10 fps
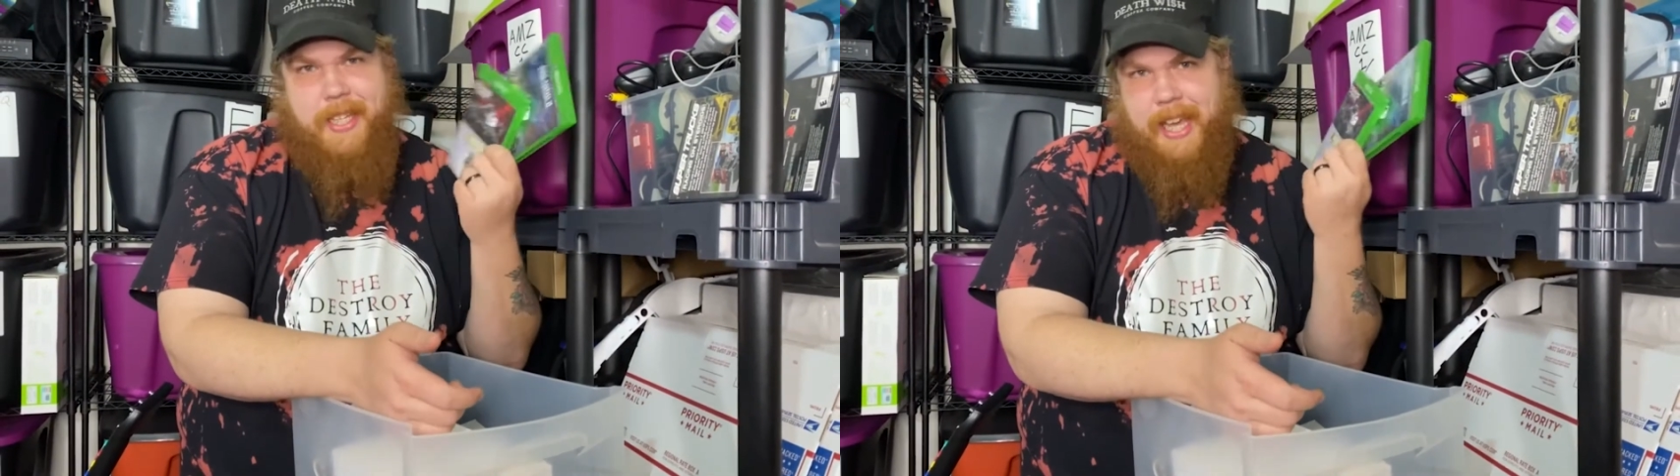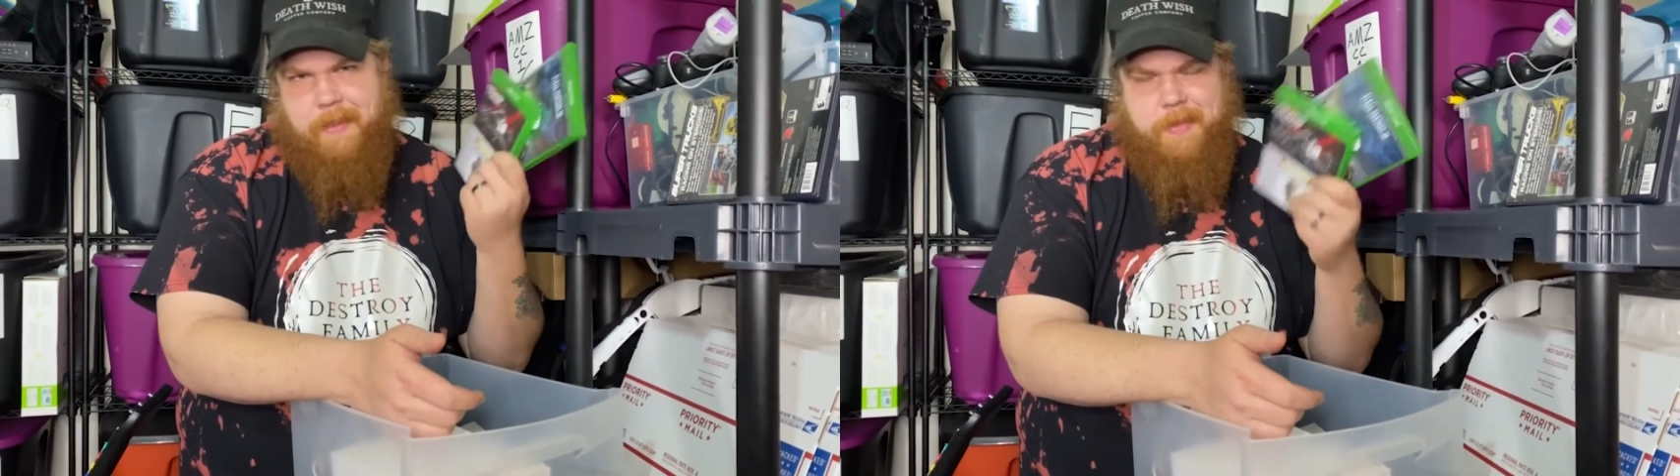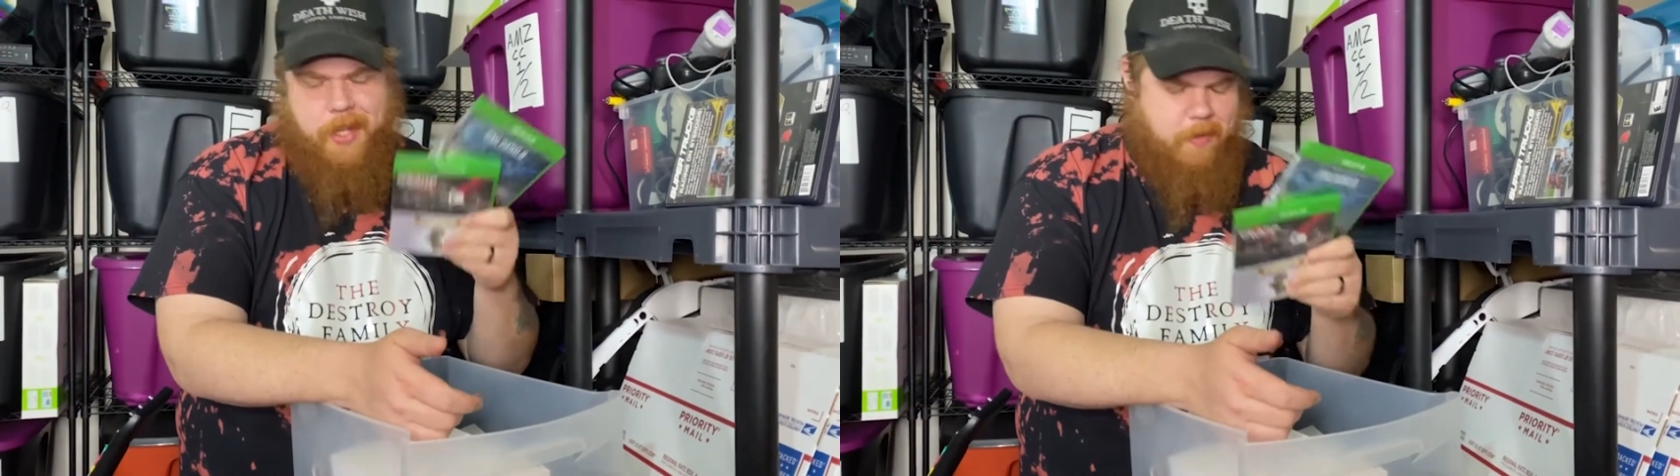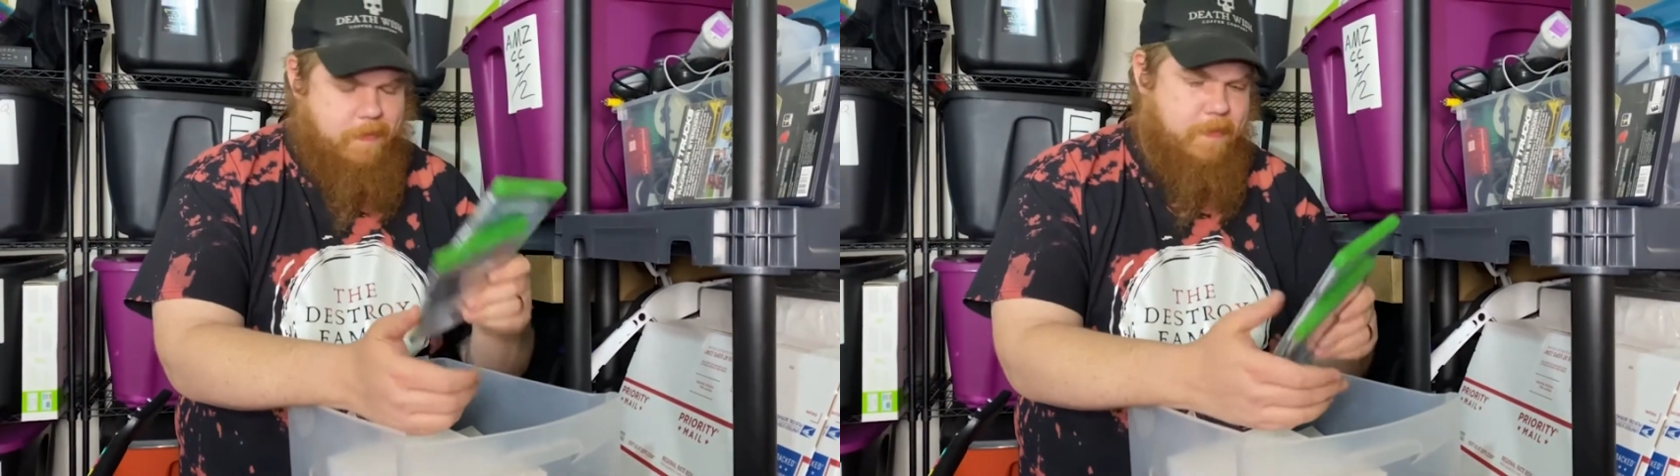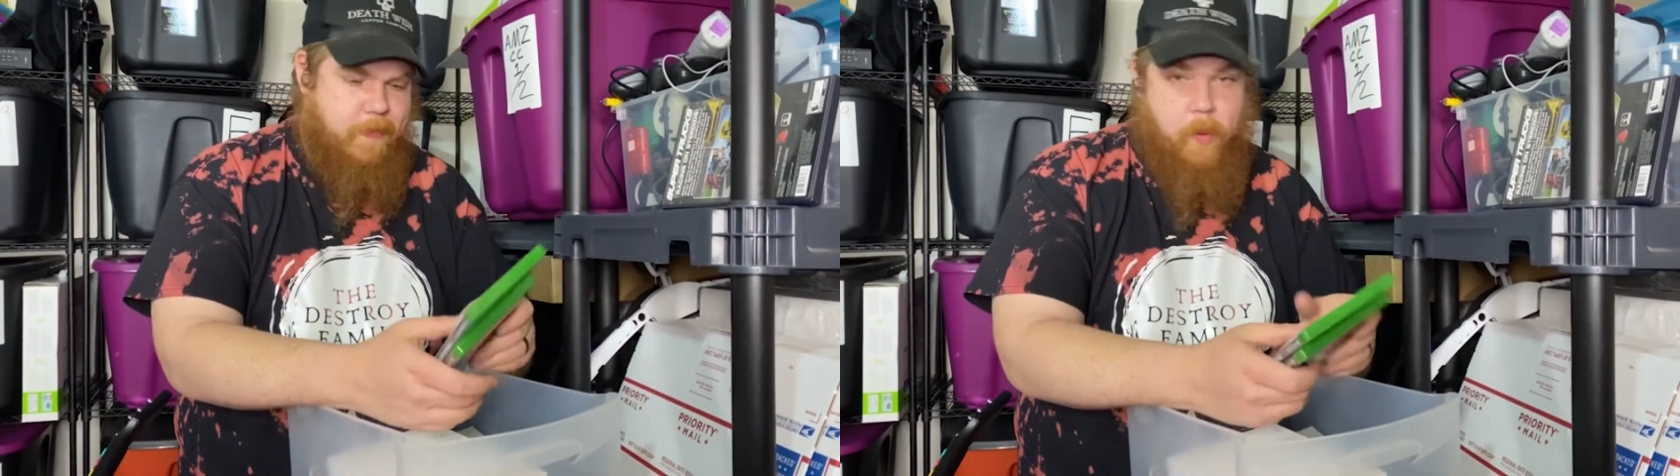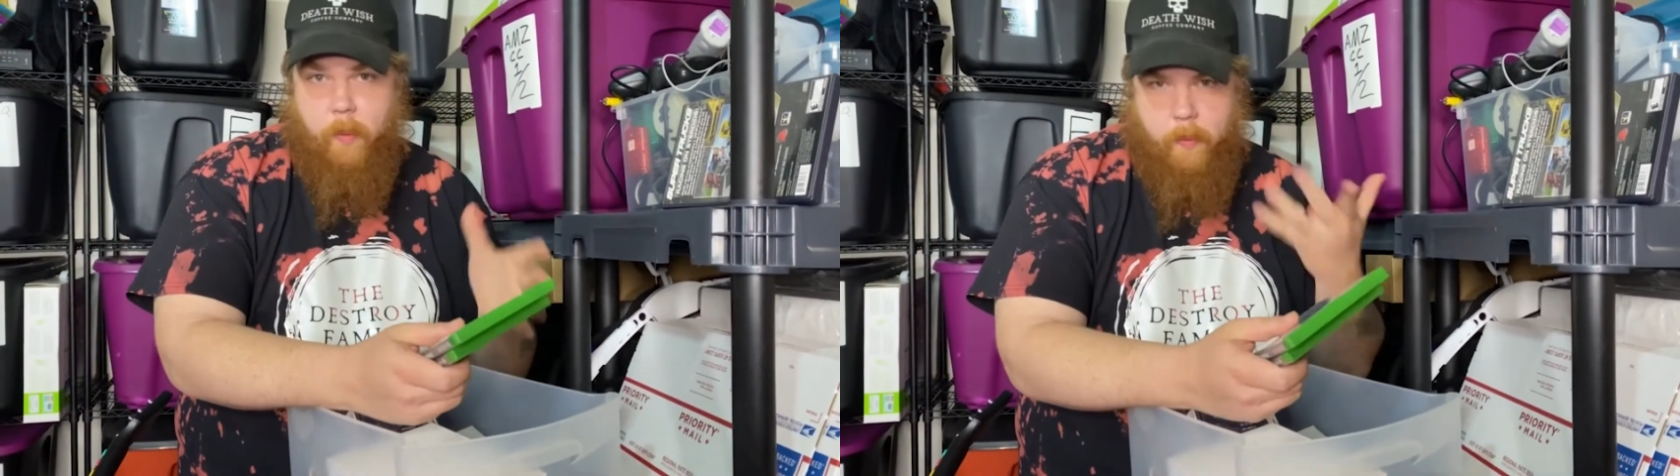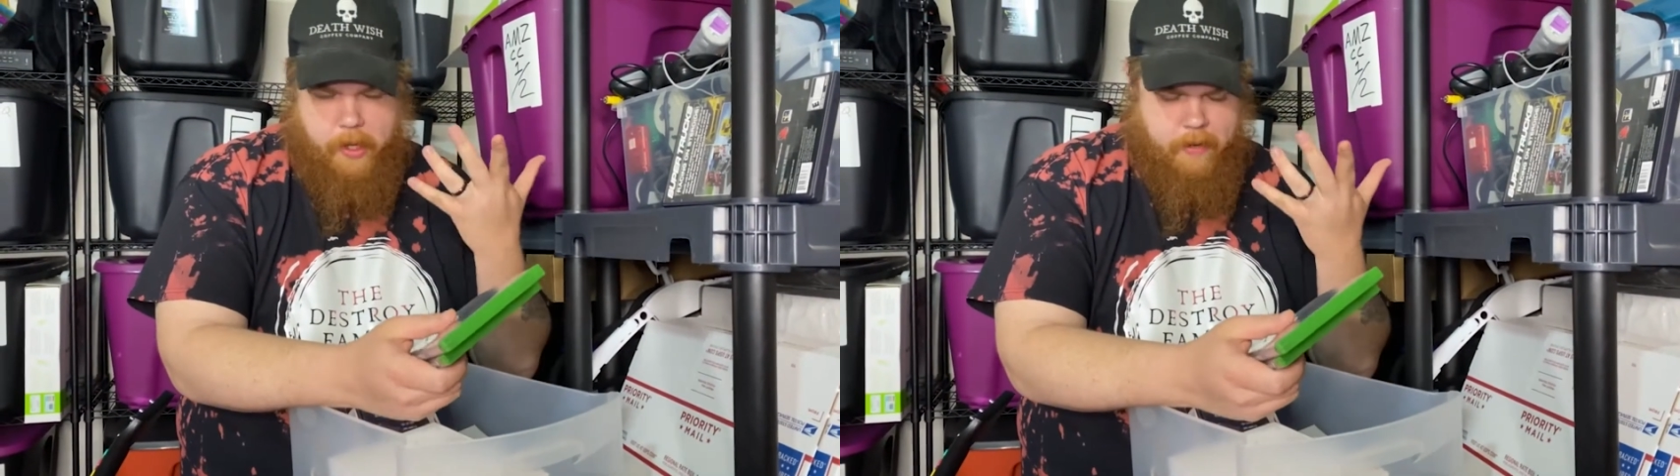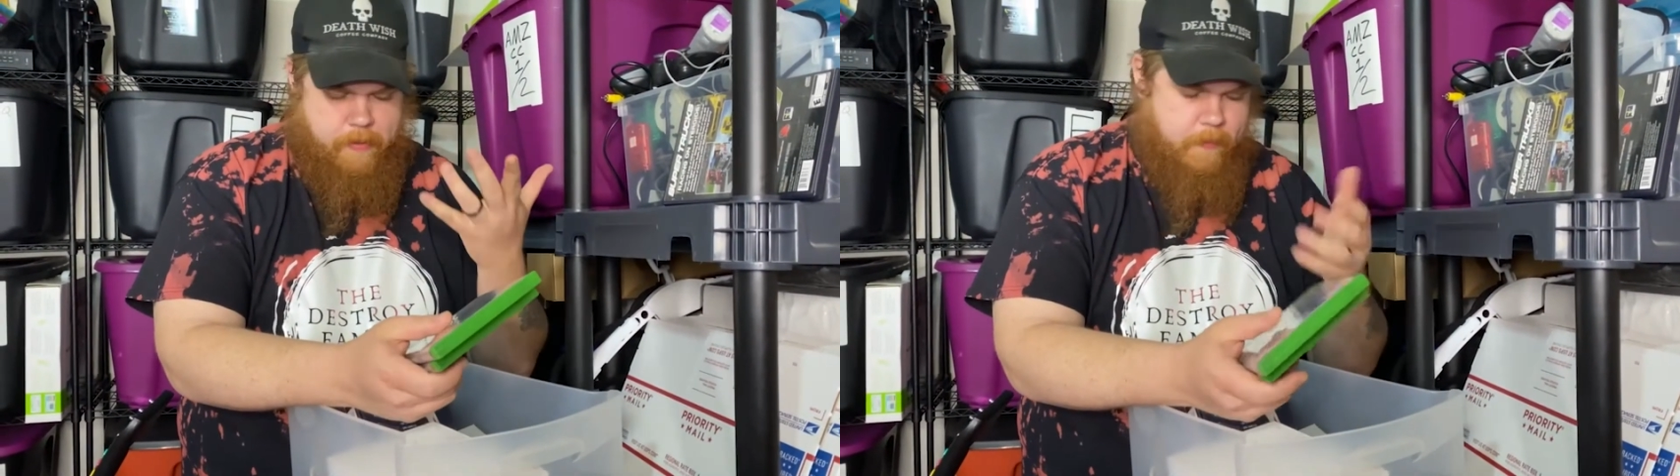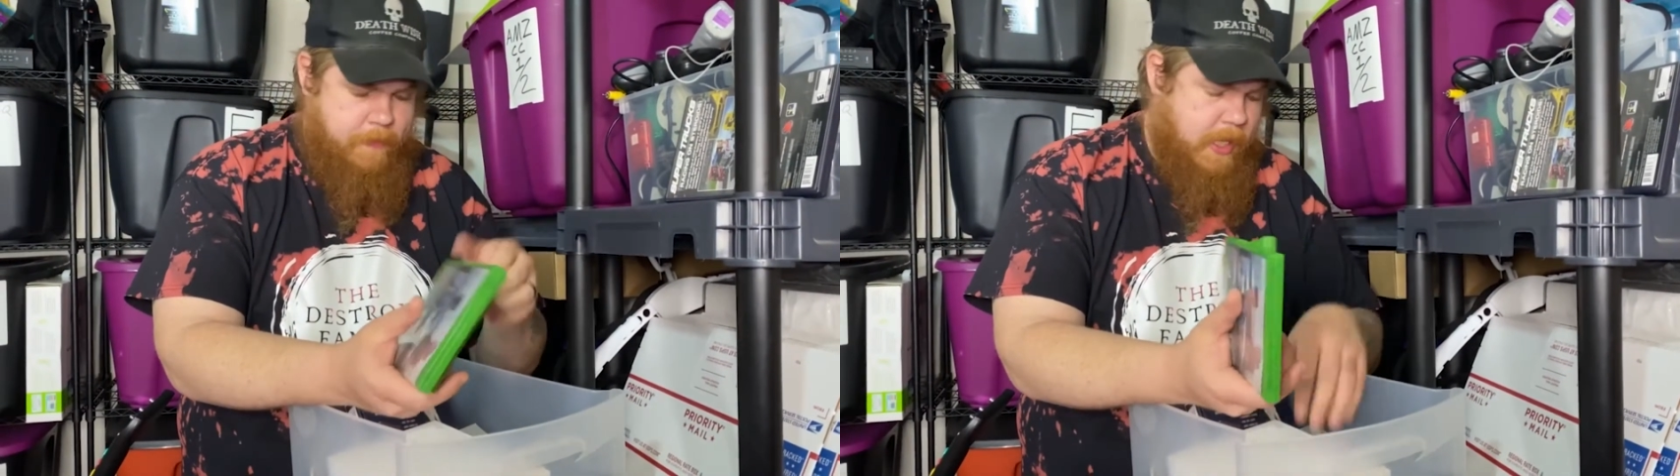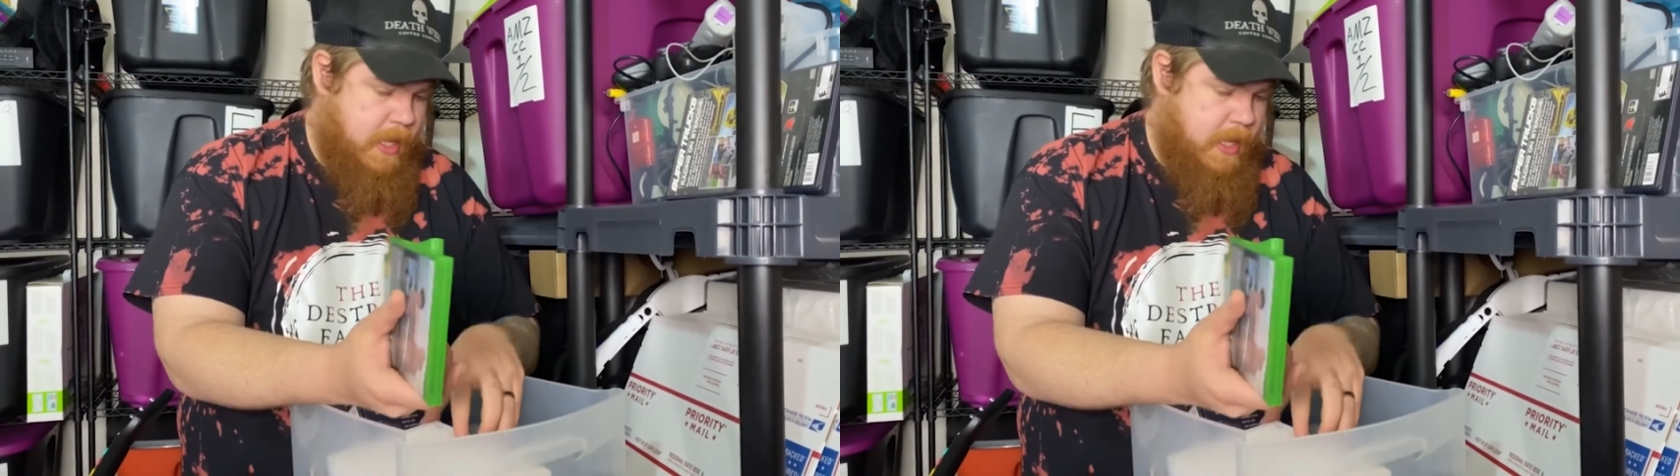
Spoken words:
games are whatever.